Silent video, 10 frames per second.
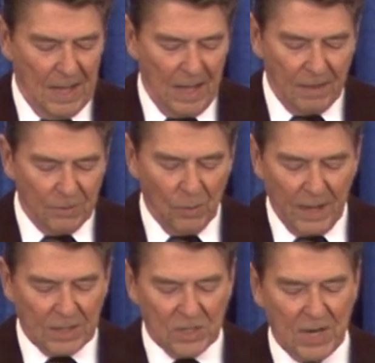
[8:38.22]
I've
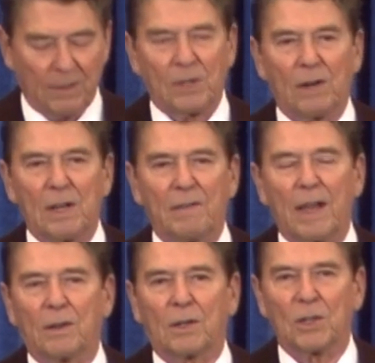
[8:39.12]
directed Secretary of
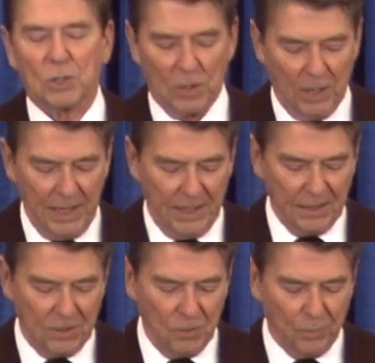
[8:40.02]
Agriculture
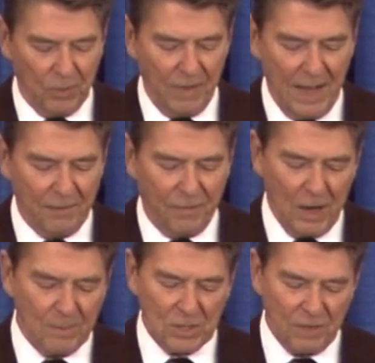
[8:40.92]
Ling to provide
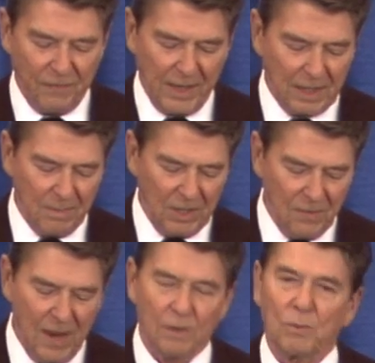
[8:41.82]
farmers affected by the
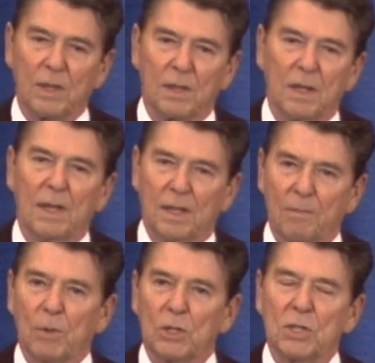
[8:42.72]
drought with
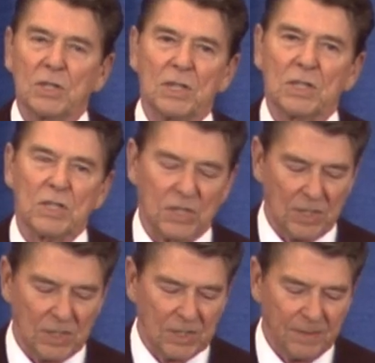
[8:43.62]
emergency
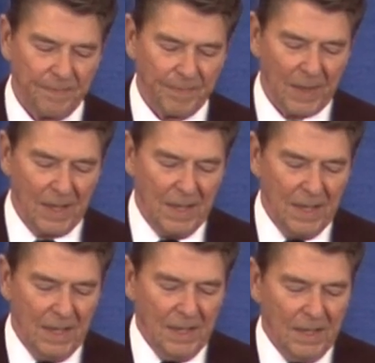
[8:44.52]
assistance.
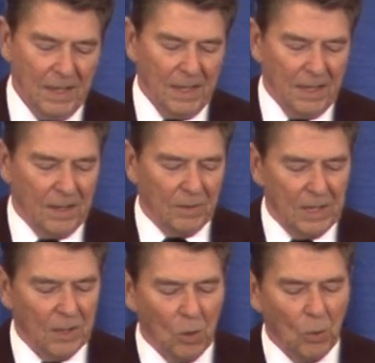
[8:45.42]

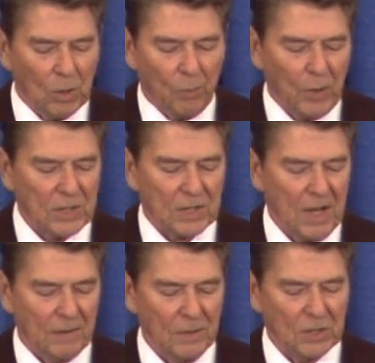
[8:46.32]
He'll hold a press
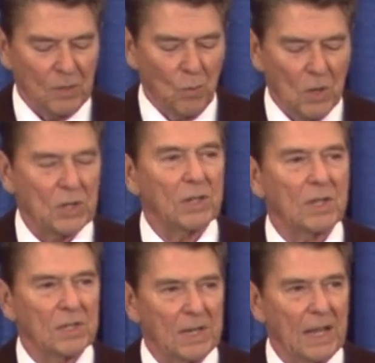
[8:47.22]
conference in
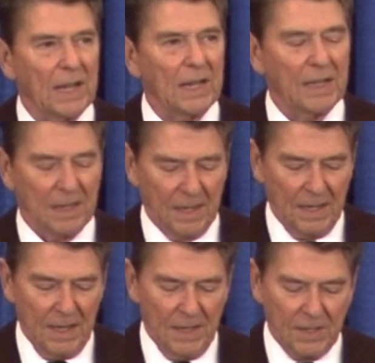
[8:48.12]
Washington today
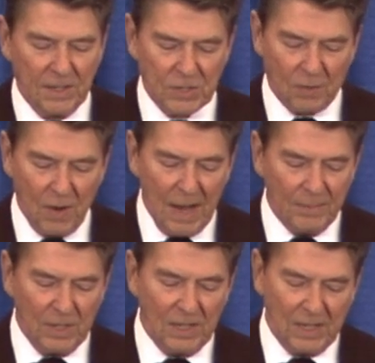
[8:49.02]
to describe
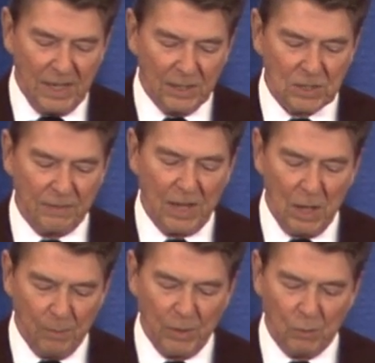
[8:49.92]
the details of the
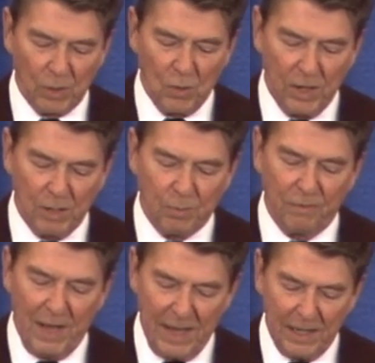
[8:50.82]
help that we're going to
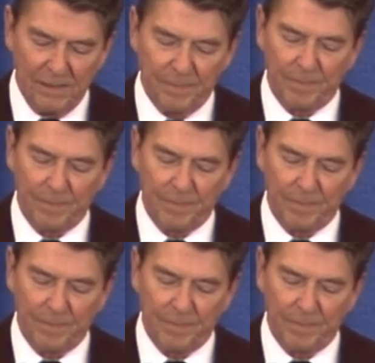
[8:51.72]
provide